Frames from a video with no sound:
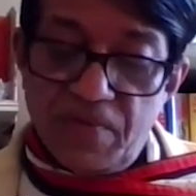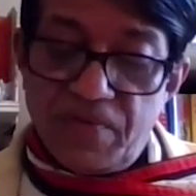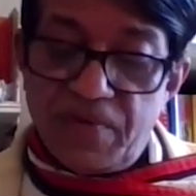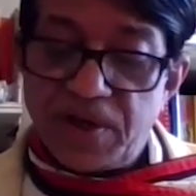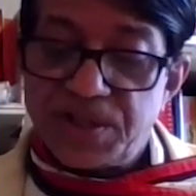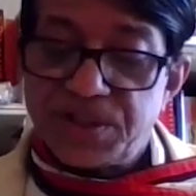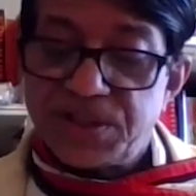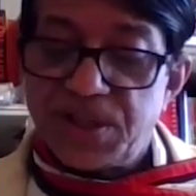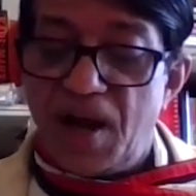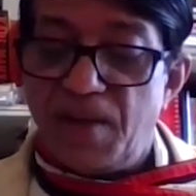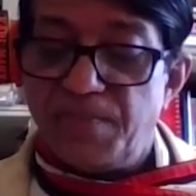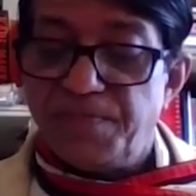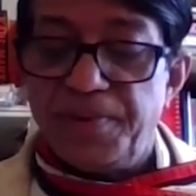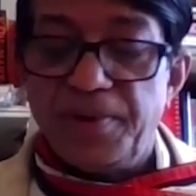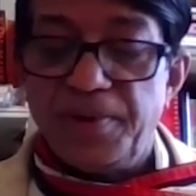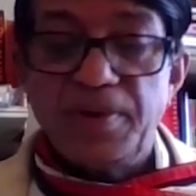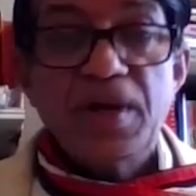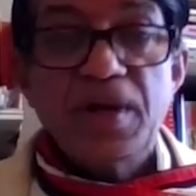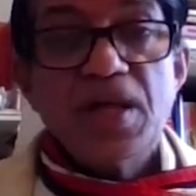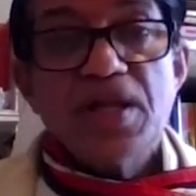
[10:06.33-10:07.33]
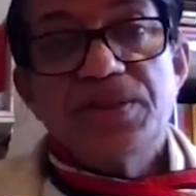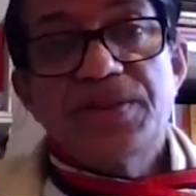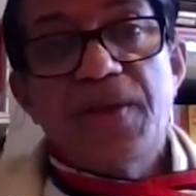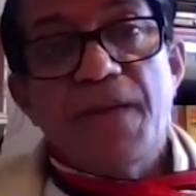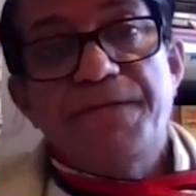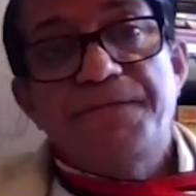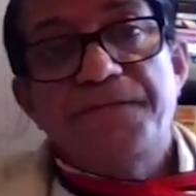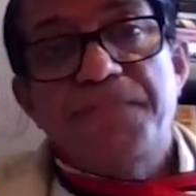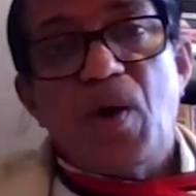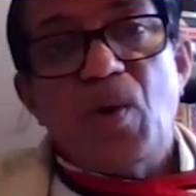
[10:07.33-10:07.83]
For example,
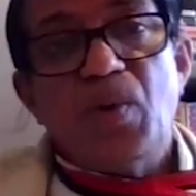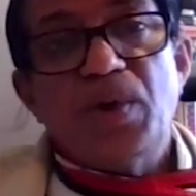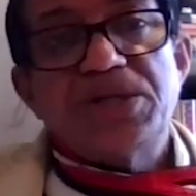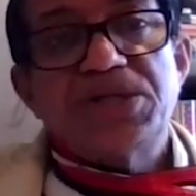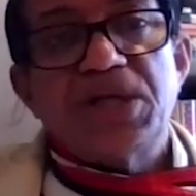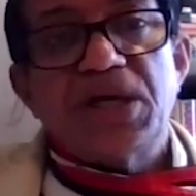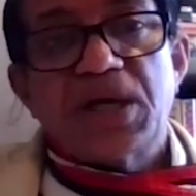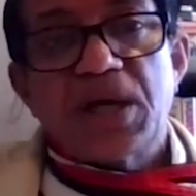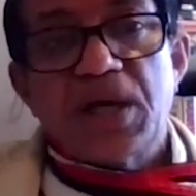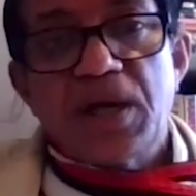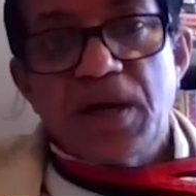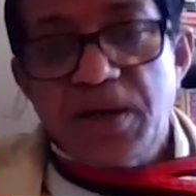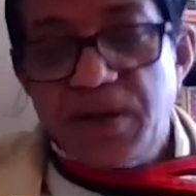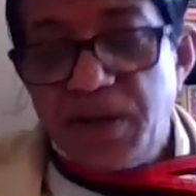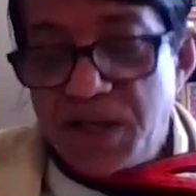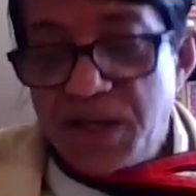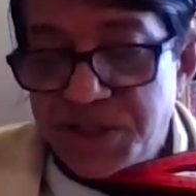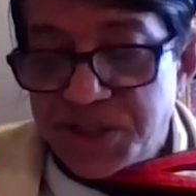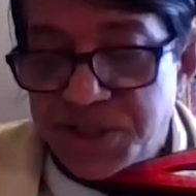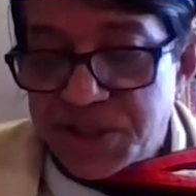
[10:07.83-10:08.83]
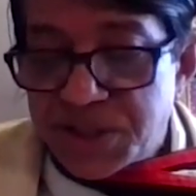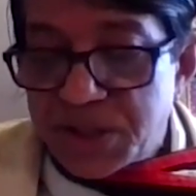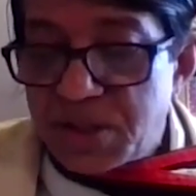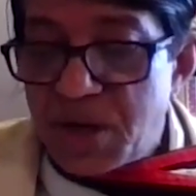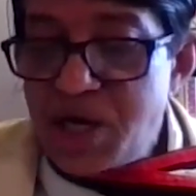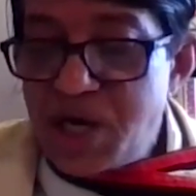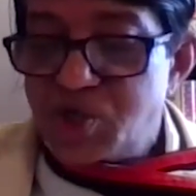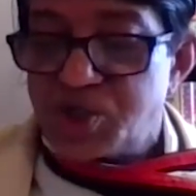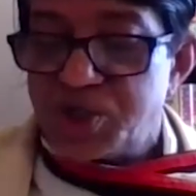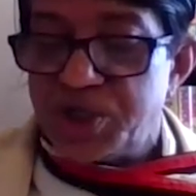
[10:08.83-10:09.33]
the poetic
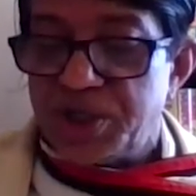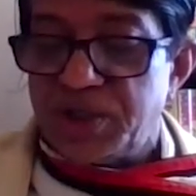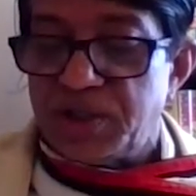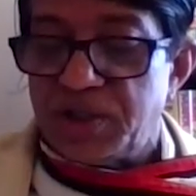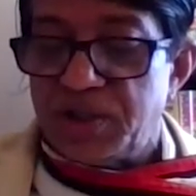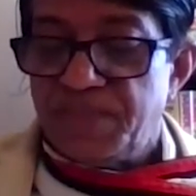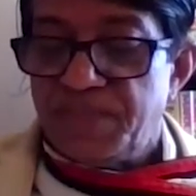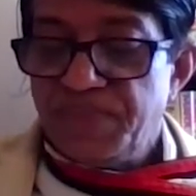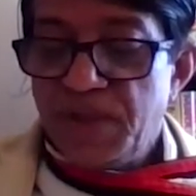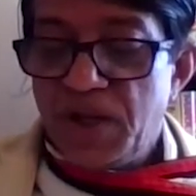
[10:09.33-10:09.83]
registration